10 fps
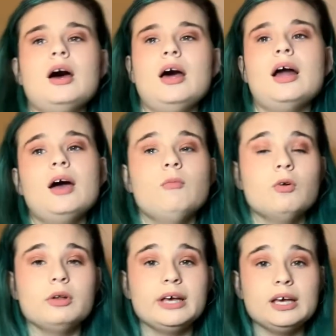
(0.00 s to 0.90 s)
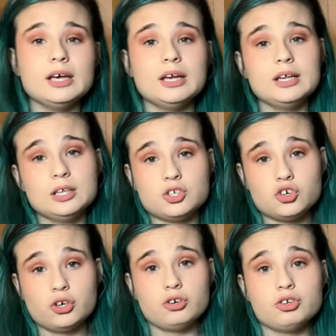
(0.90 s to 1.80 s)
And I will link it in the
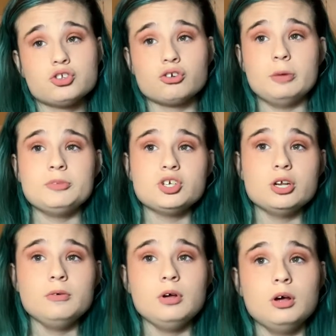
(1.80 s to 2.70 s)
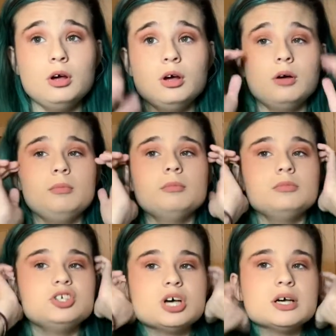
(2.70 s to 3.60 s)
description
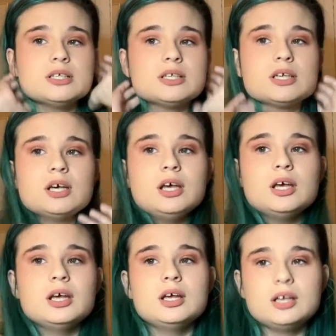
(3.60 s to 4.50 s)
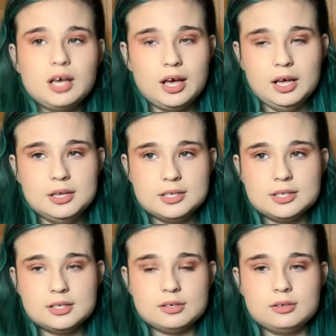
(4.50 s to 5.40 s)
just in
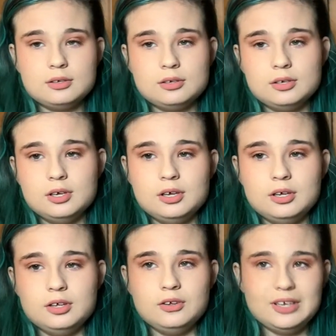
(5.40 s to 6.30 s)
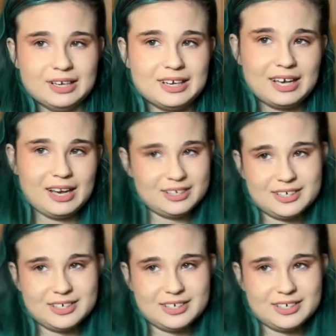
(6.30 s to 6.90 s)
case you didn't catch